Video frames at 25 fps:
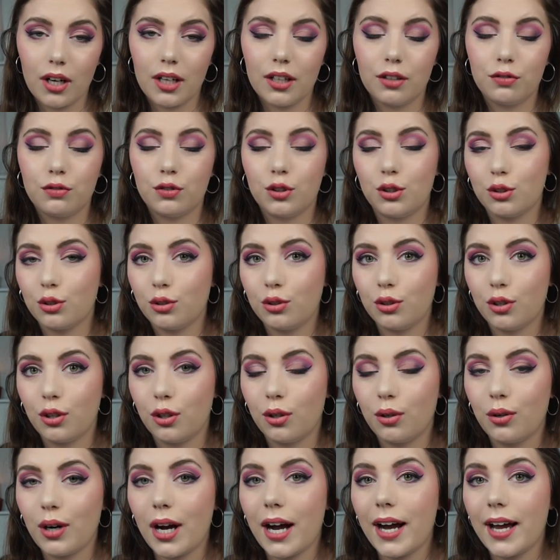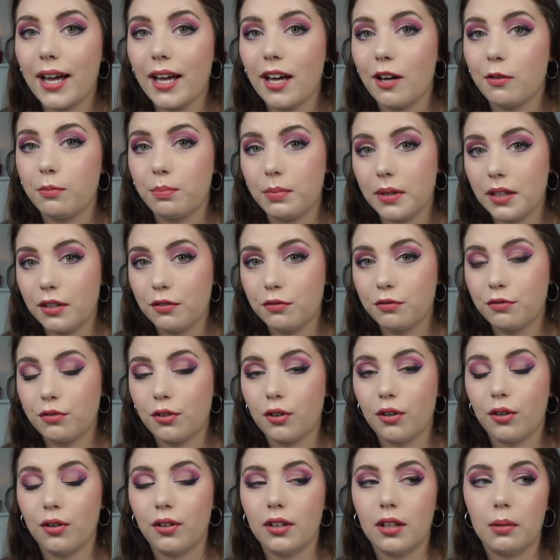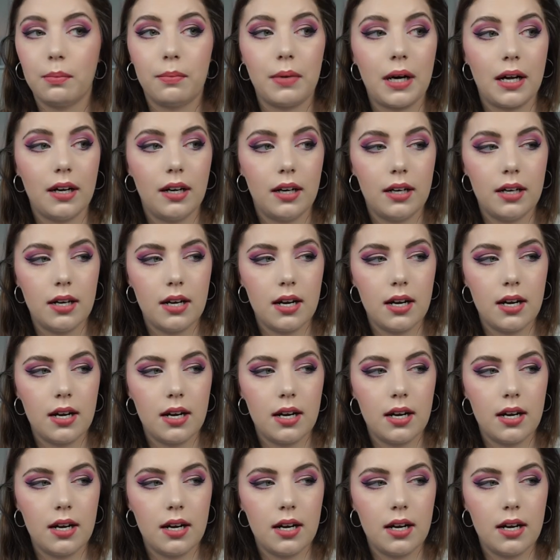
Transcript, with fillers: If you don't know, I have been for the pa